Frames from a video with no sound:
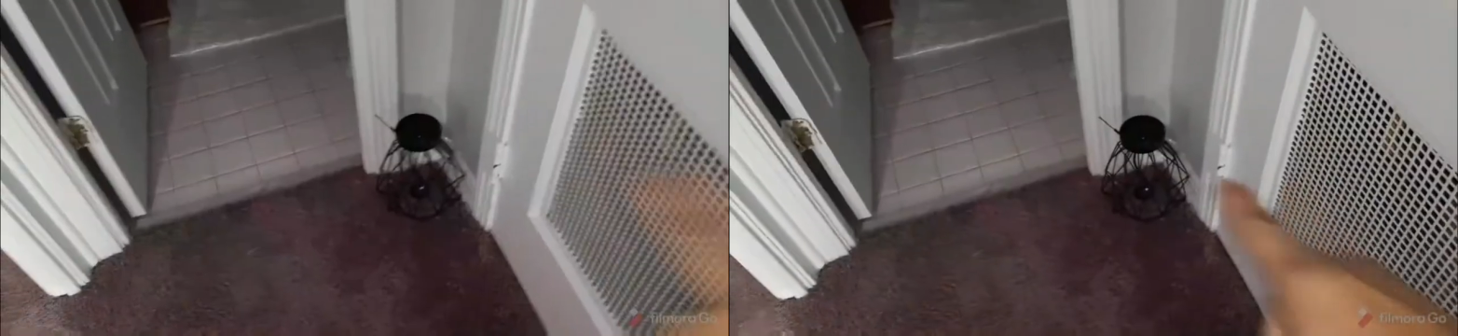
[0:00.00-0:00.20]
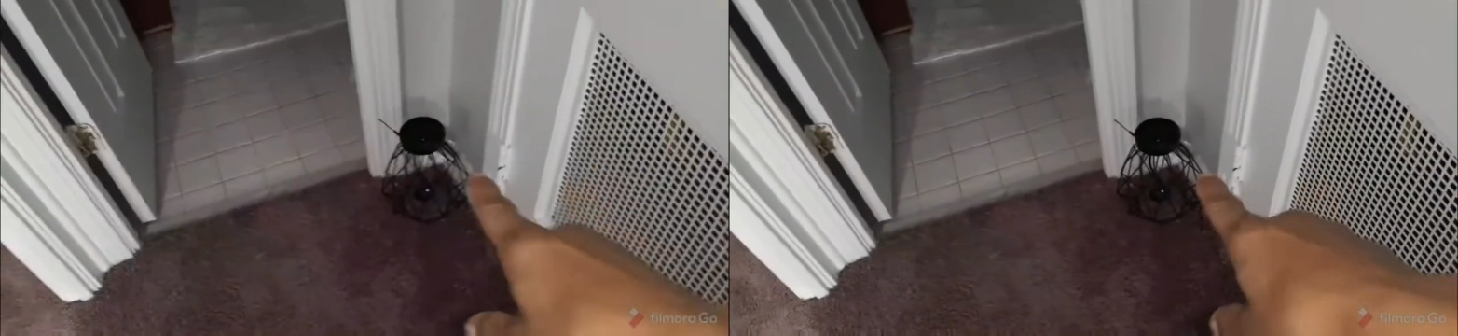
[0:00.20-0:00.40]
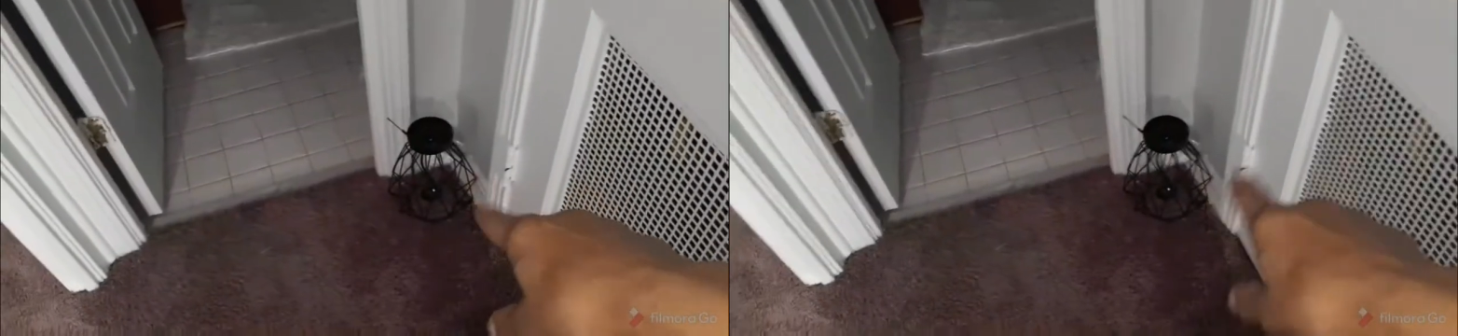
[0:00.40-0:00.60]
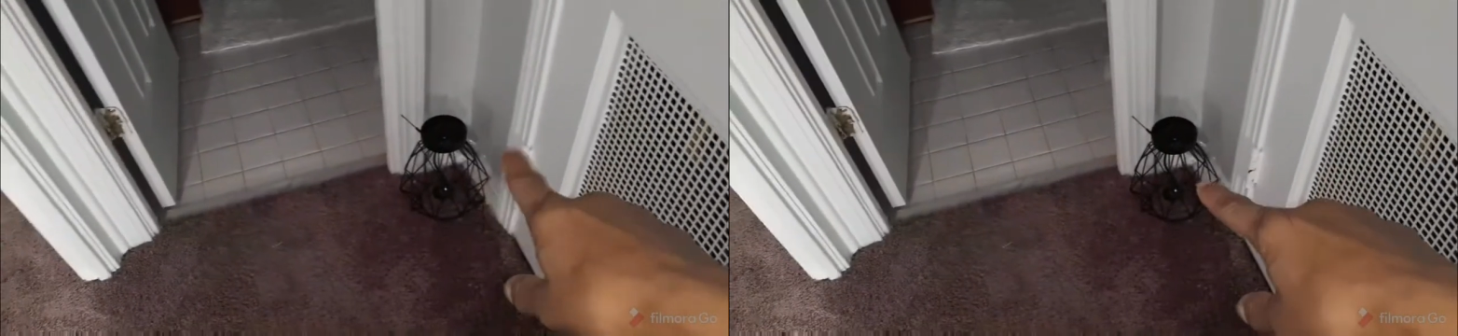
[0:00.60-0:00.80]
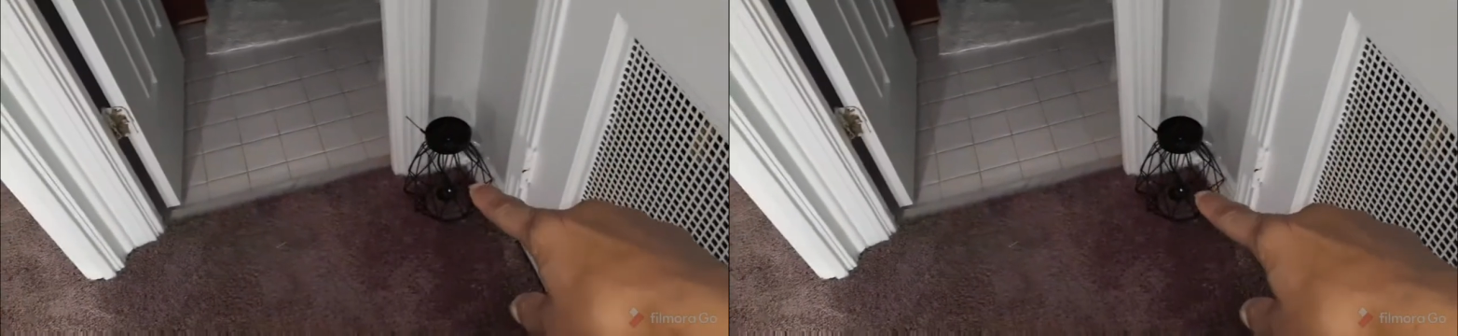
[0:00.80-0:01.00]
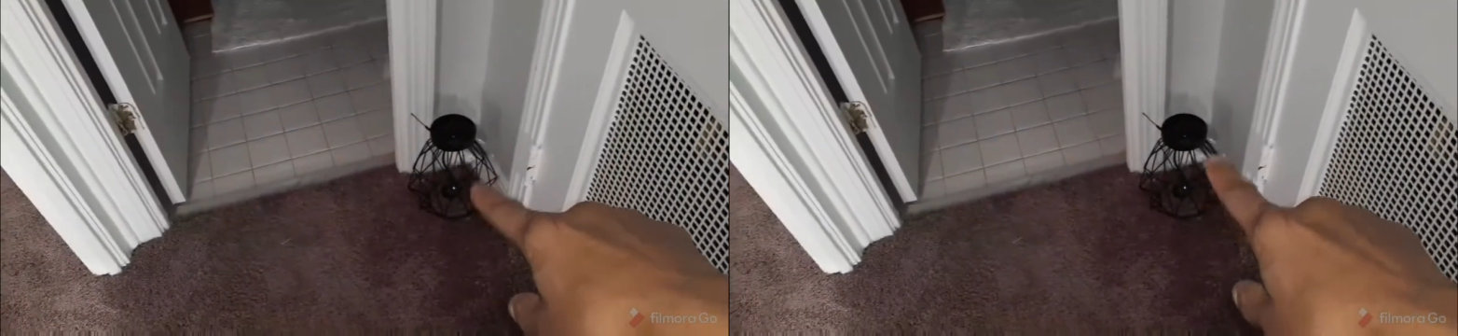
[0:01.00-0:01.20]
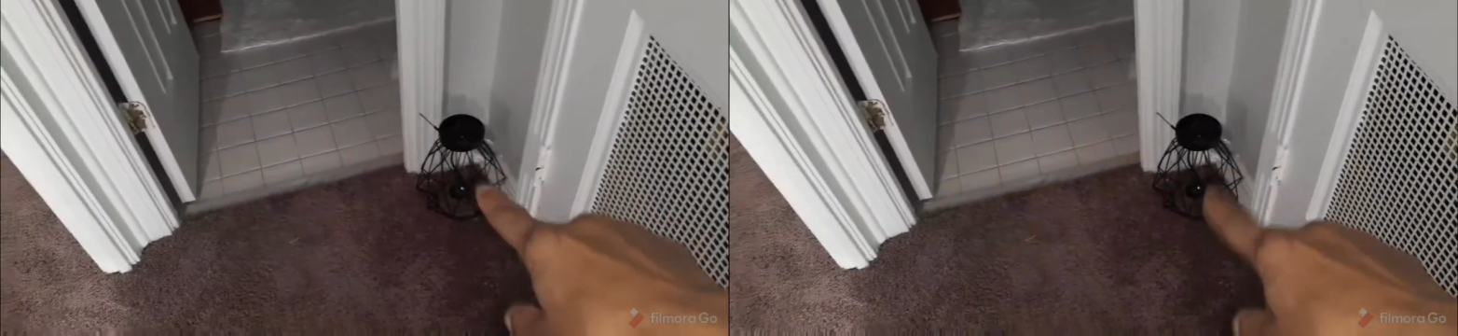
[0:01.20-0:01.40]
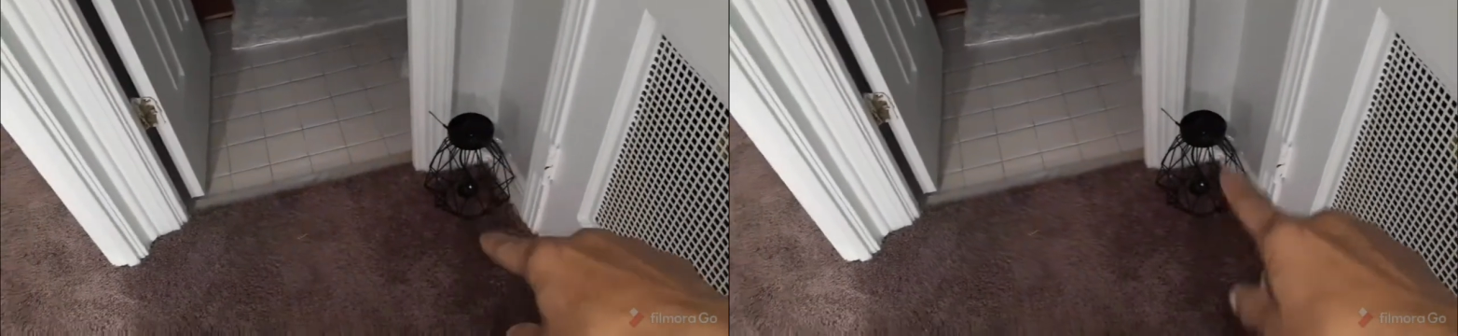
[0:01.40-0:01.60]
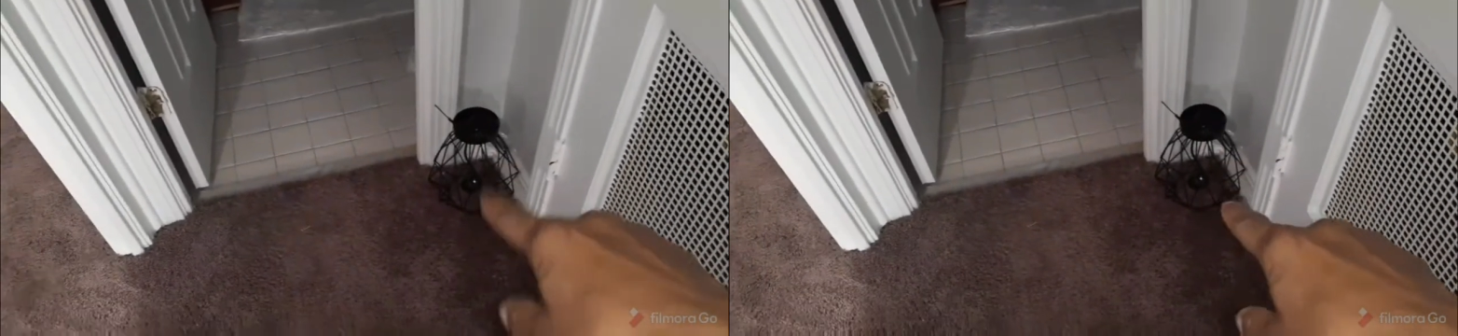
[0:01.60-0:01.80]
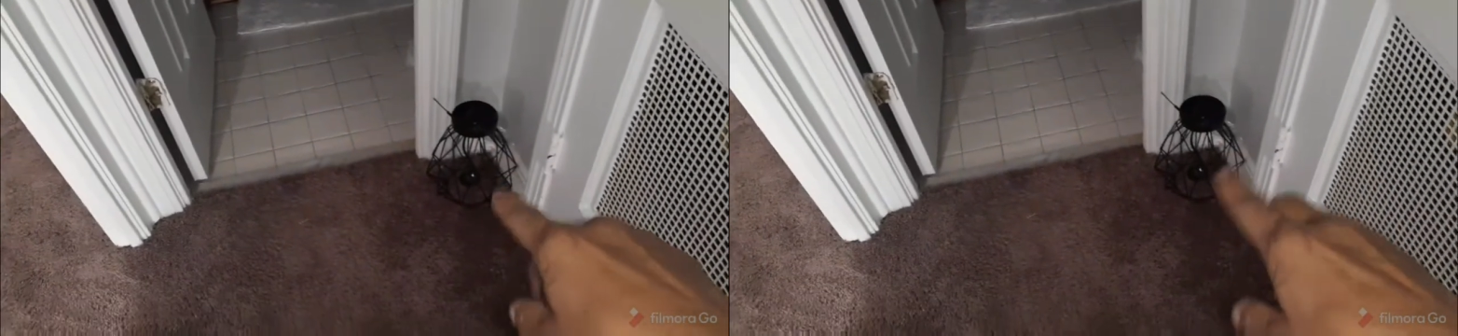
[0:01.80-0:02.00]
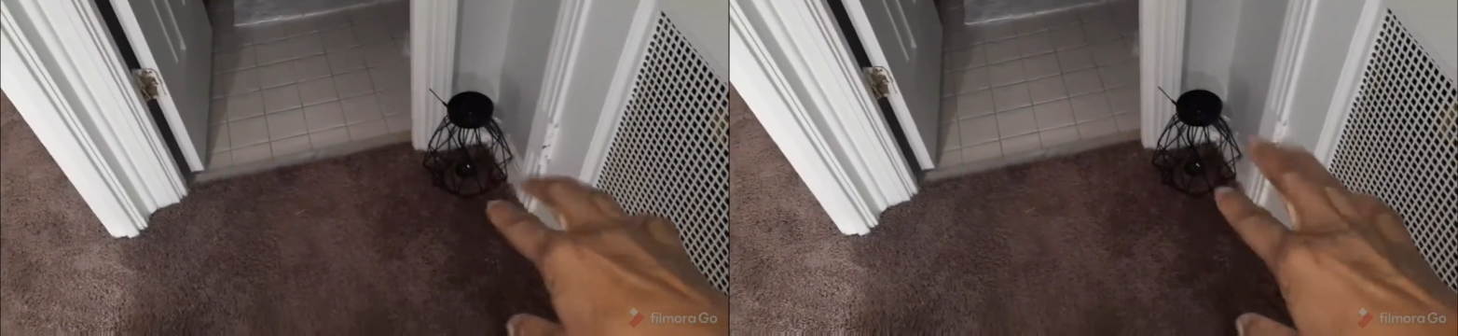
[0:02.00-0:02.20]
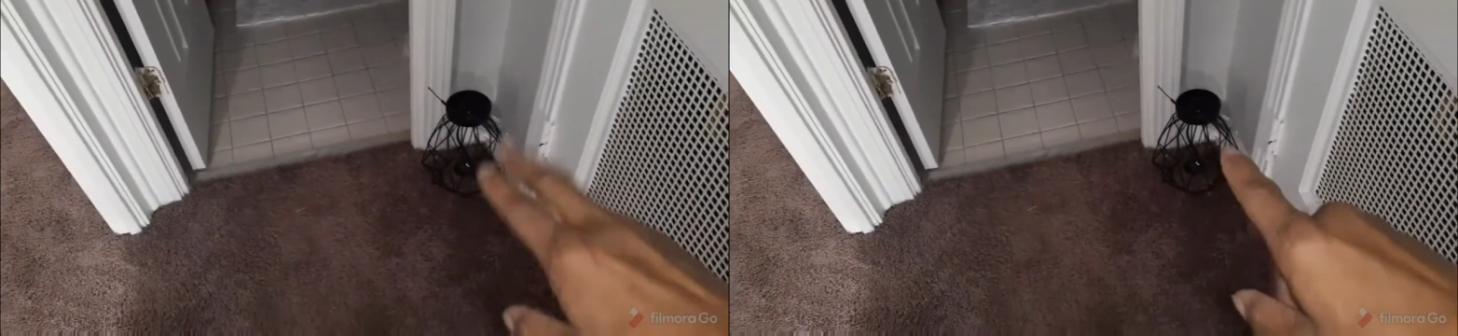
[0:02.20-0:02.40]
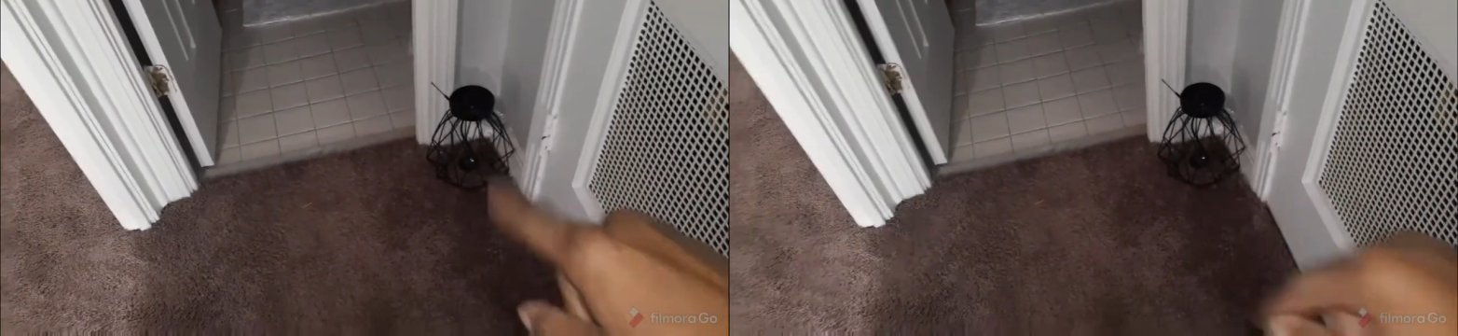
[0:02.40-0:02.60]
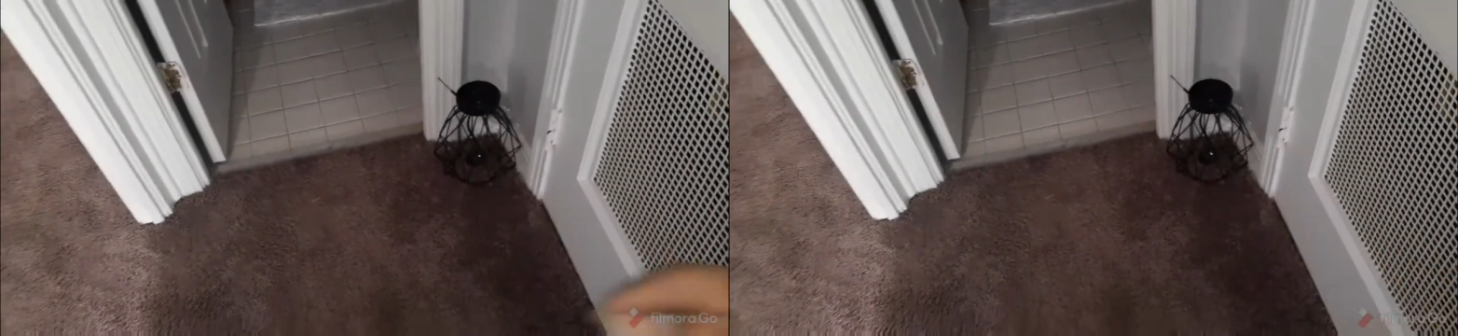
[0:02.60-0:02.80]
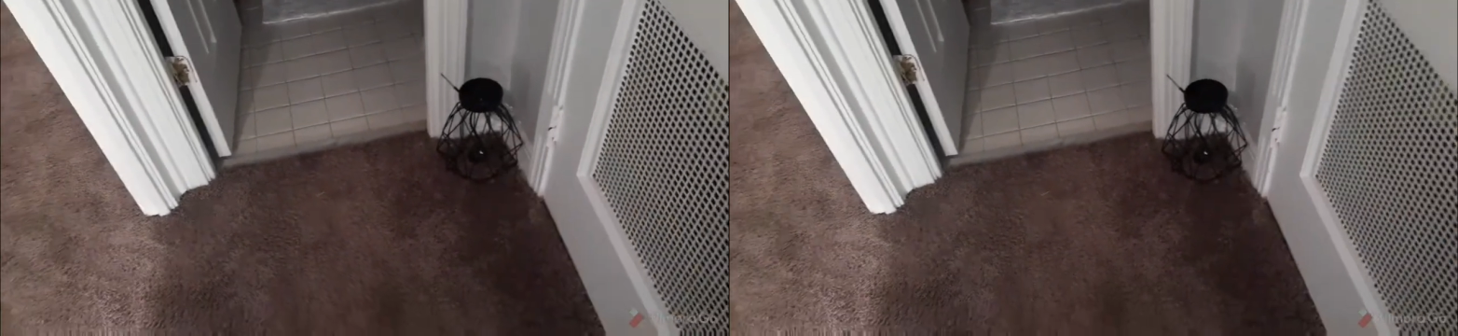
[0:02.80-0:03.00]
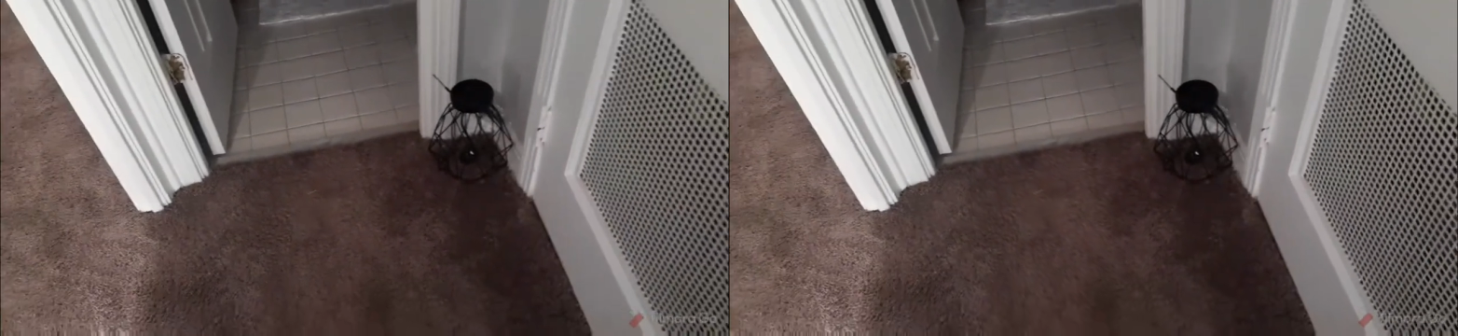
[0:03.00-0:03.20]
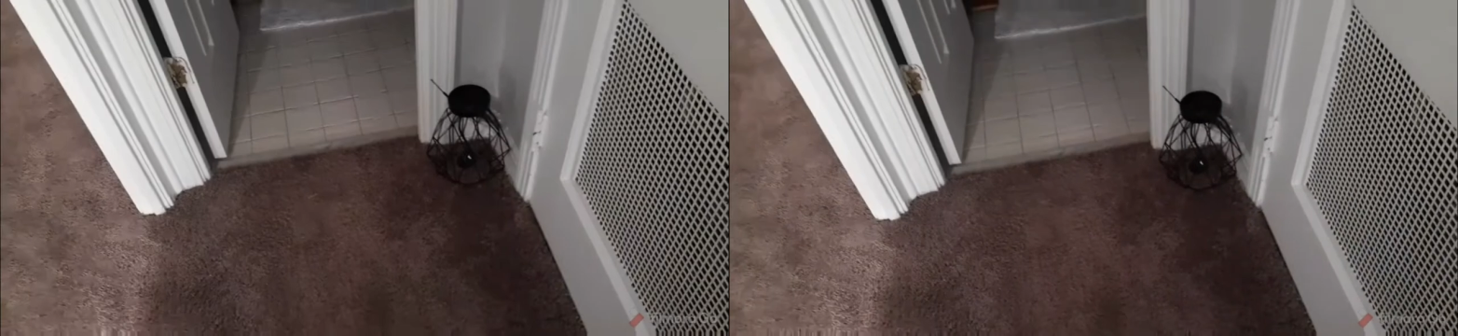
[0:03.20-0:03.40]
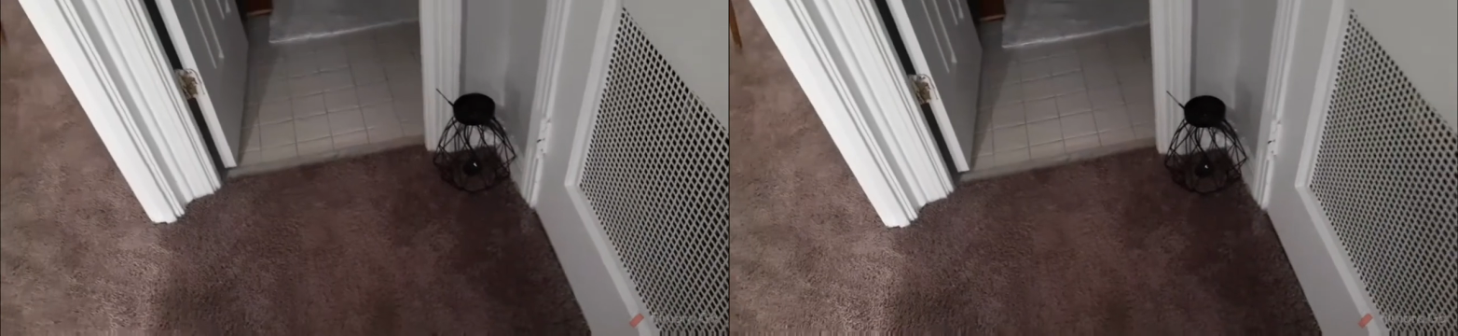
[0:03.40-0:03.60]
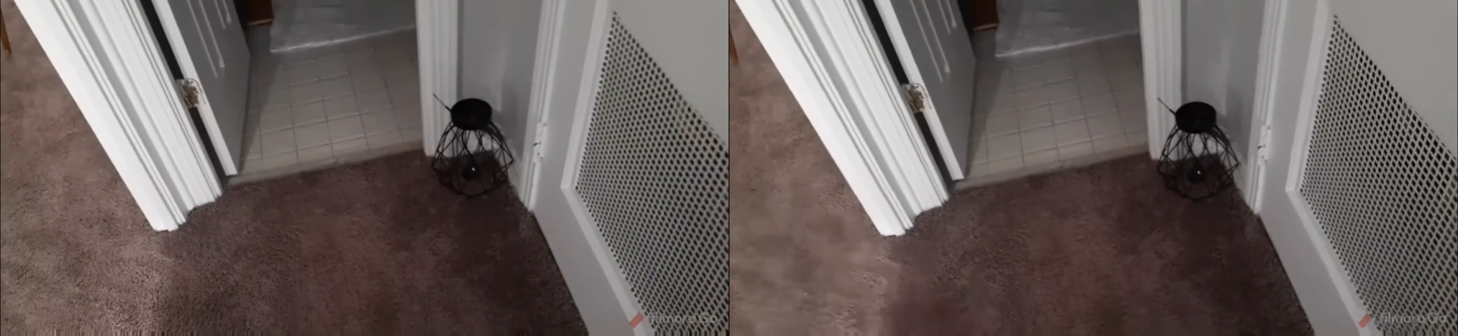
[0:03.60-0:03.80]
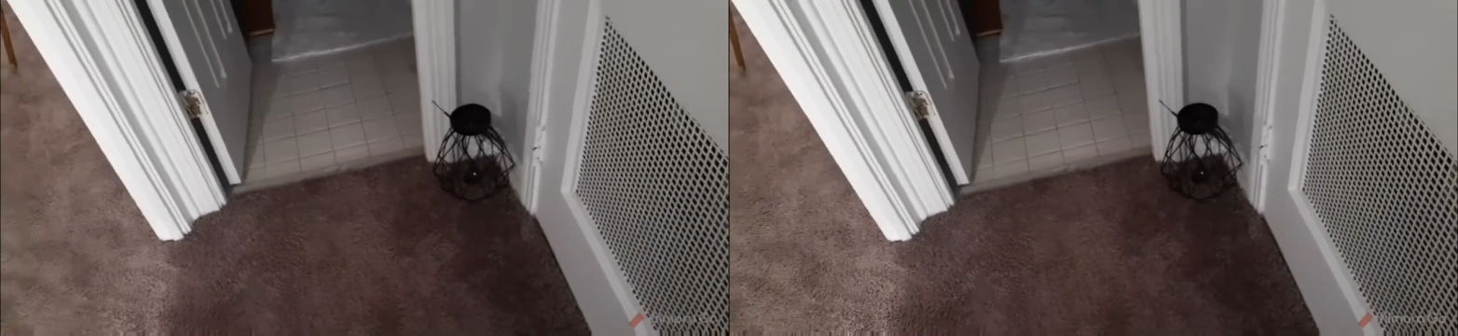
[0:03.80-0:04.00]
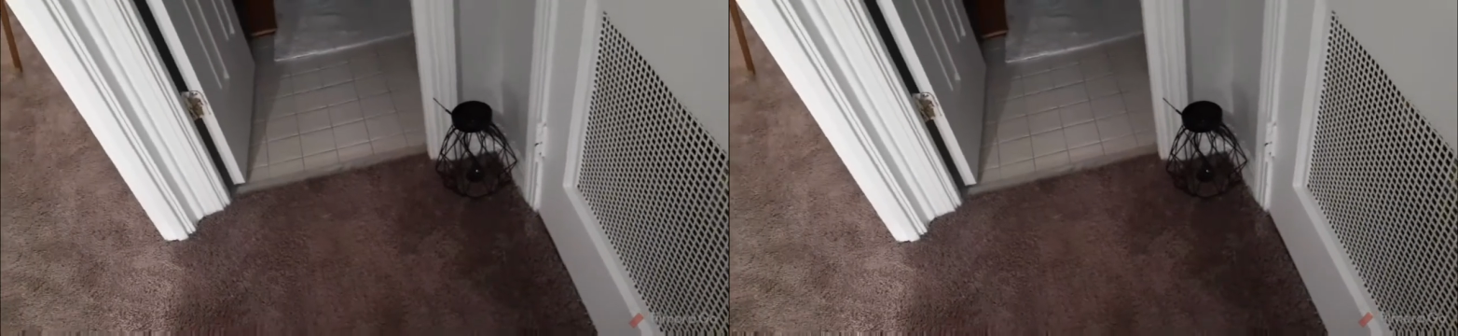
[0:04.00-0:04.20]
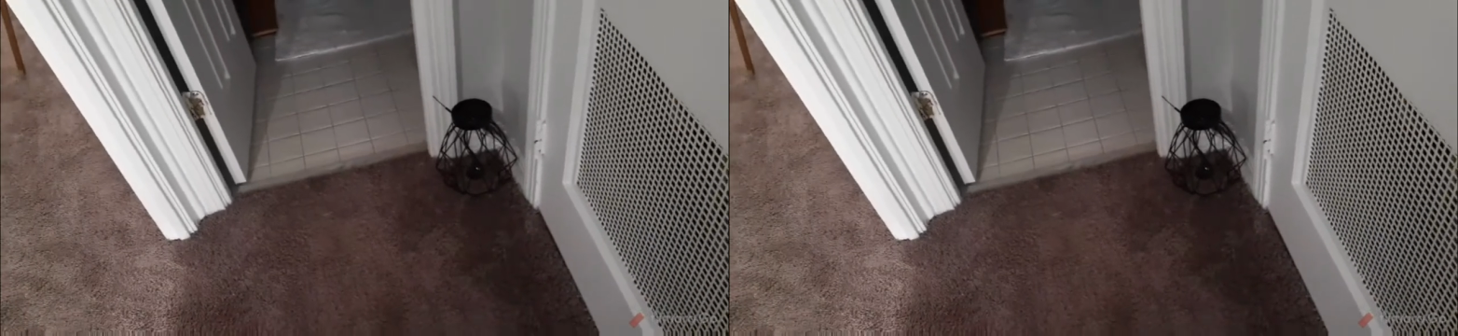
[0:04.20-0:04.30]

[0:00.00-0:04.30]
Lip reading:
(no speaker visible)